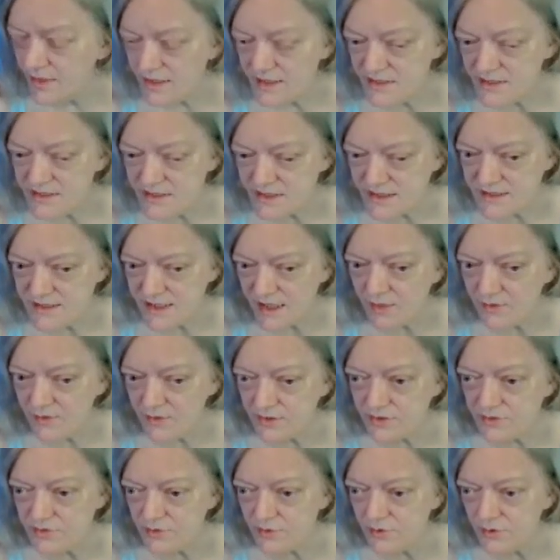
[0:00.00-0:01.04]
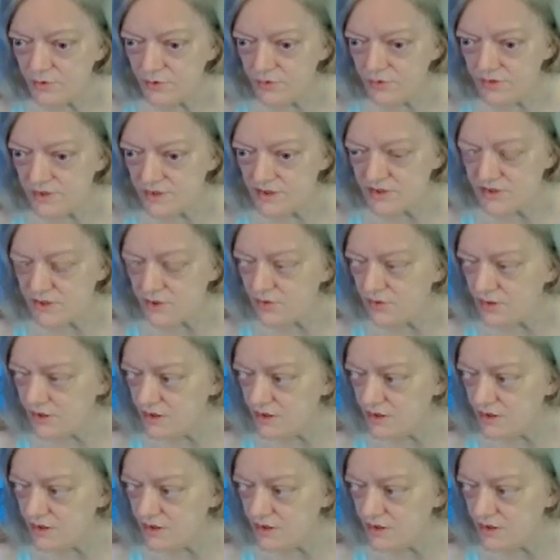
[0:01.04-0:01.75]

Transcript: is to tell the truth so